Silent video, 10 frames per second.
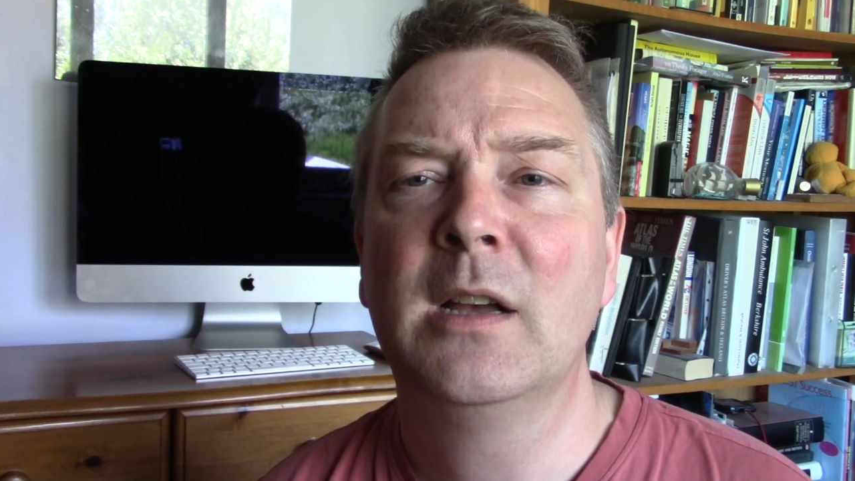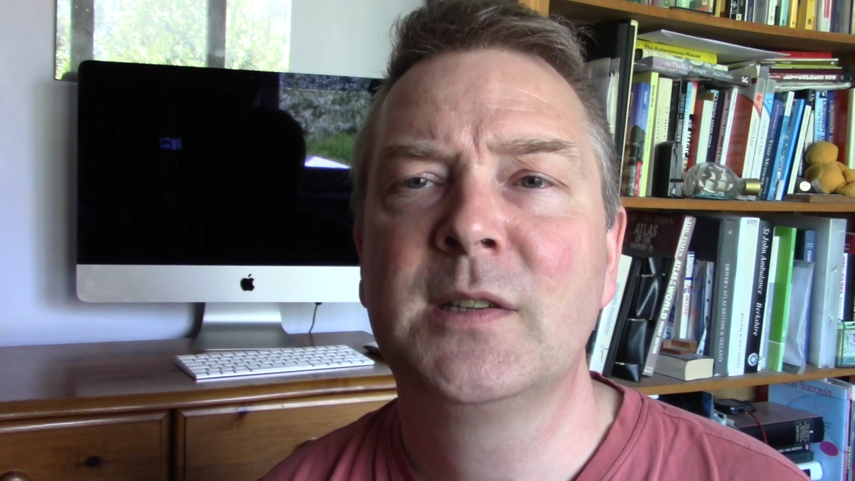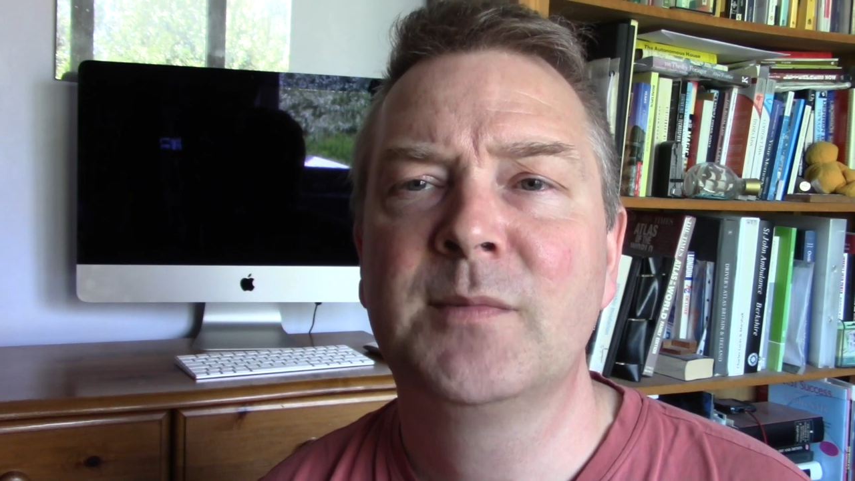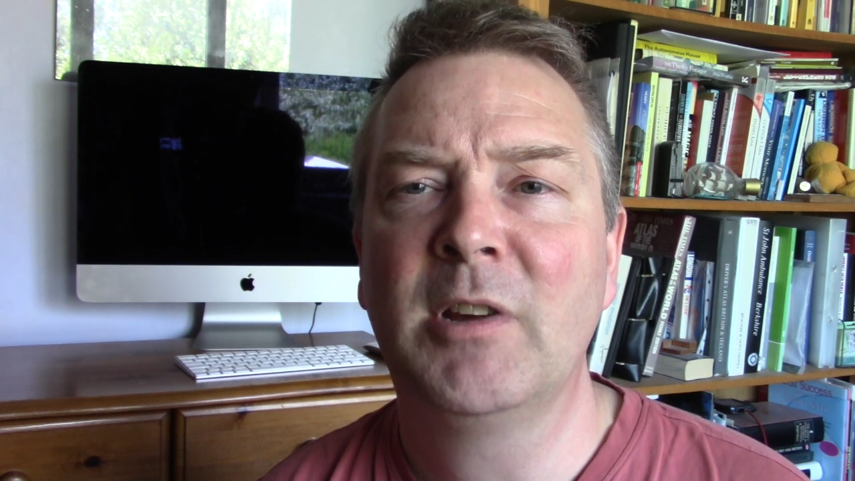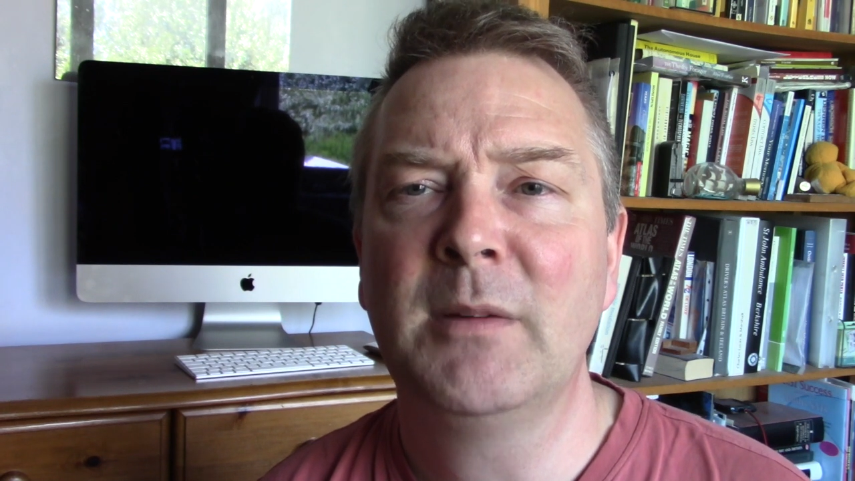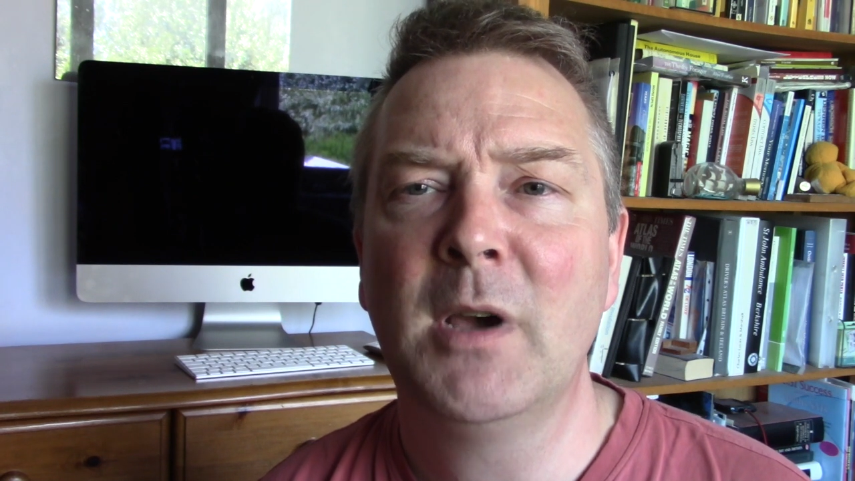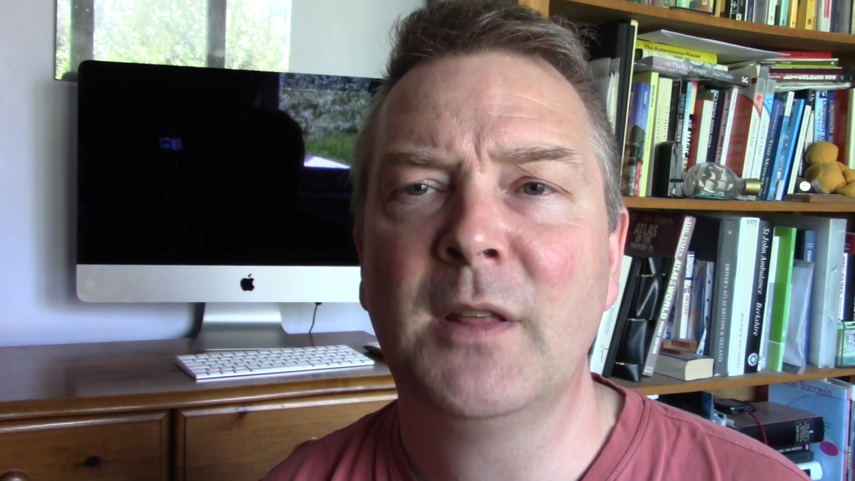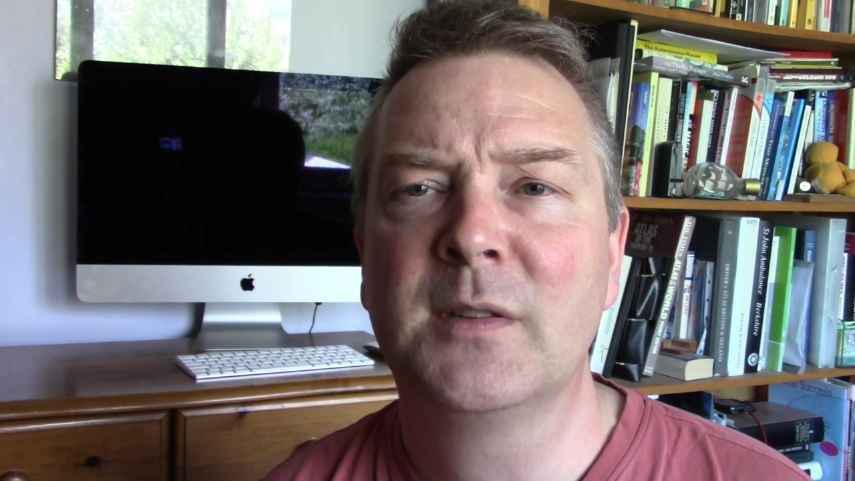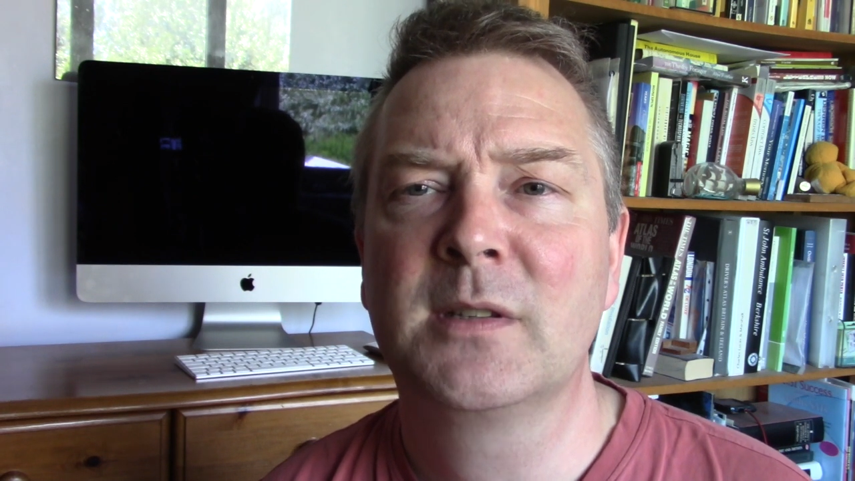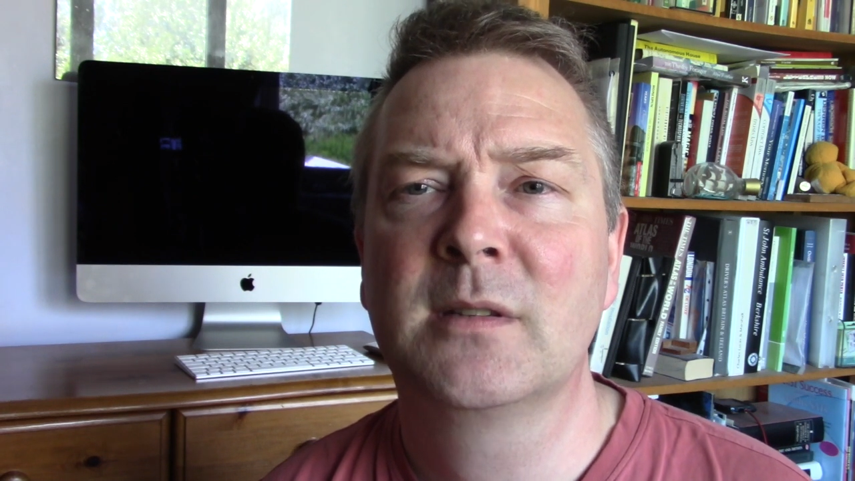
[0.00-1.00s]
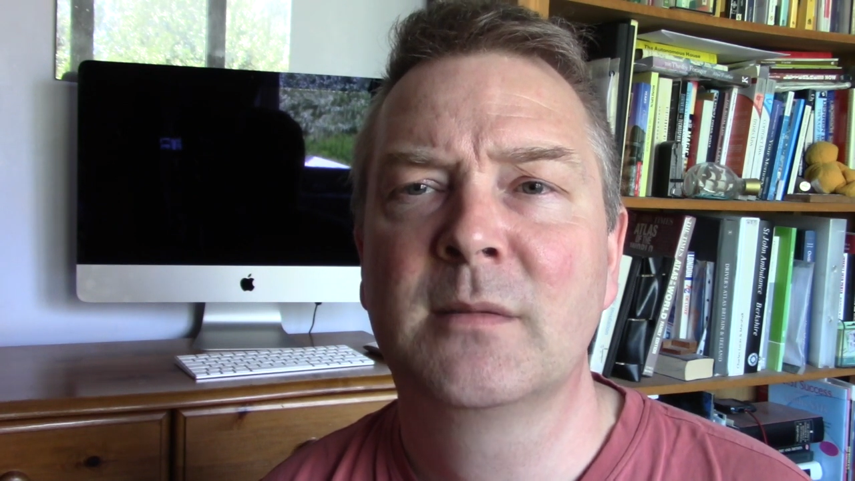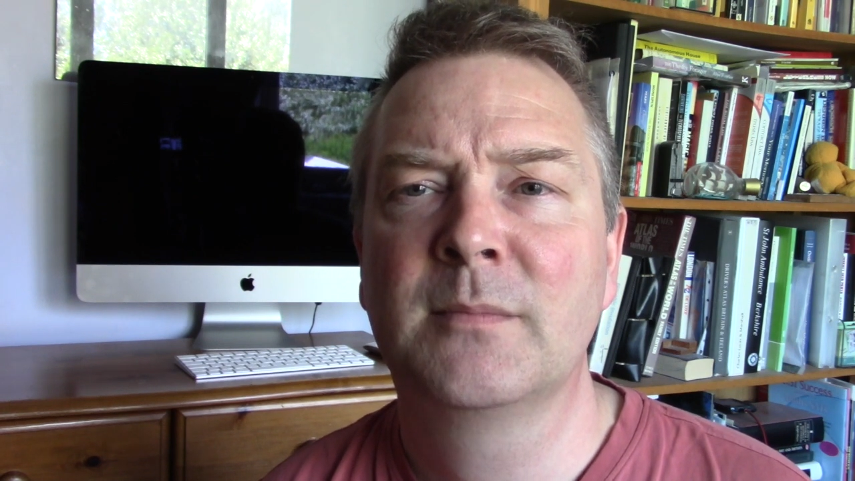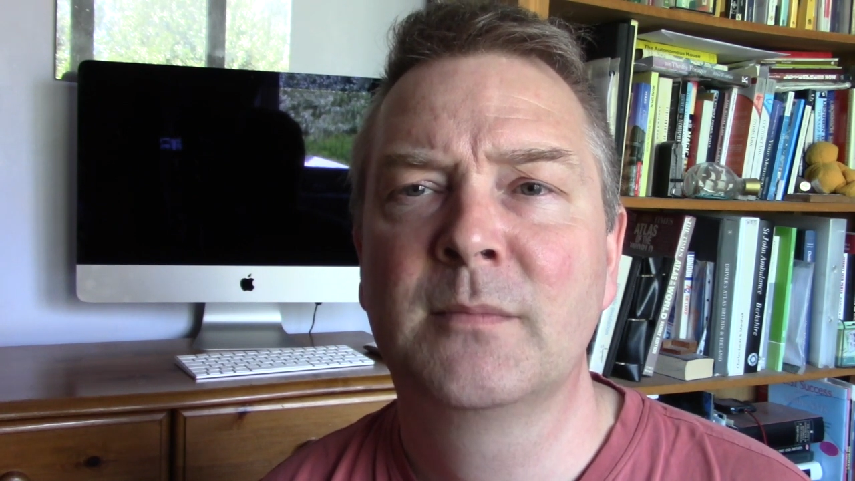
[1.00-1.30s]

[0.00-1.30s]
spring months.